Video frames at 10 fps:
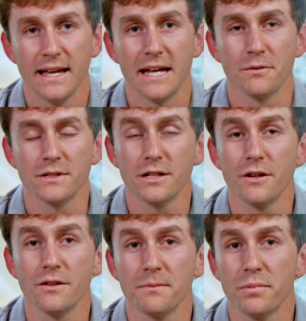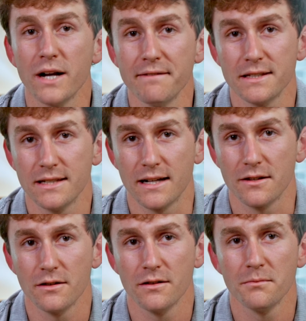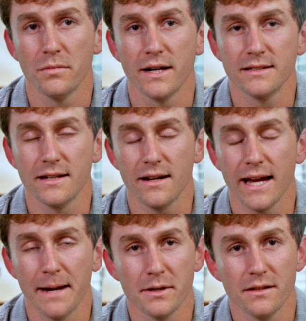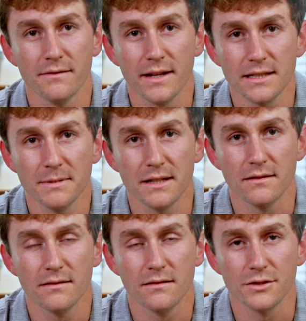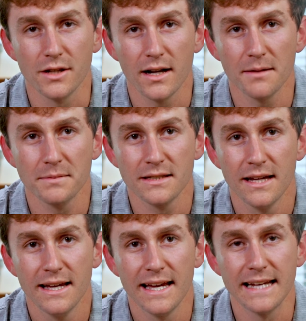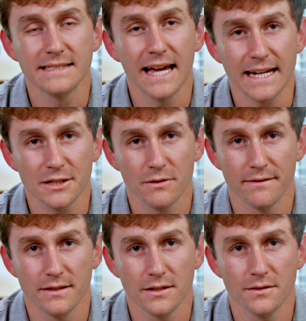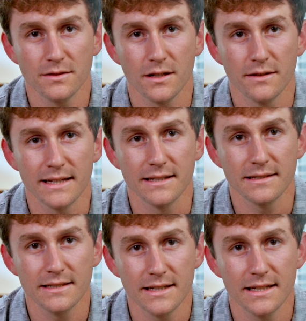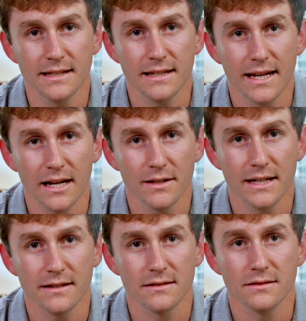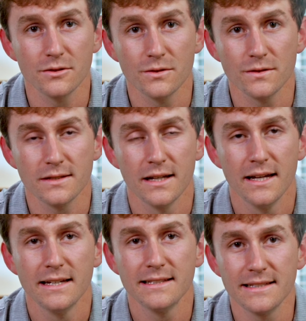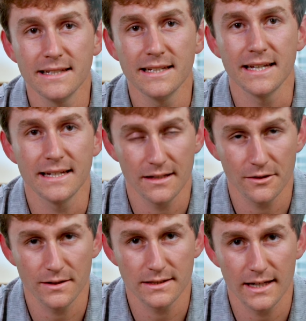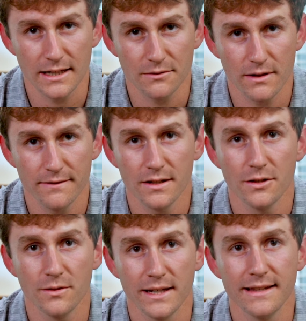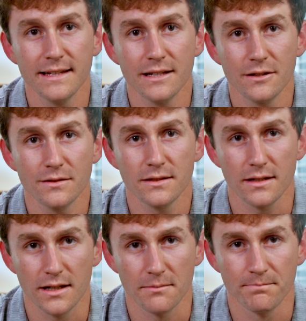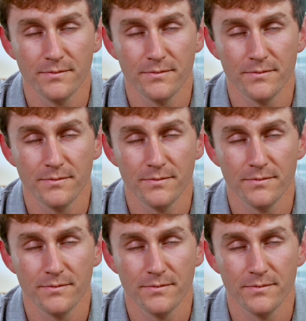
In return, the private sector brings in capital investment, jobs, and tax revenue so that the city, the county, and the schools see an increased tax revenue in the years to come.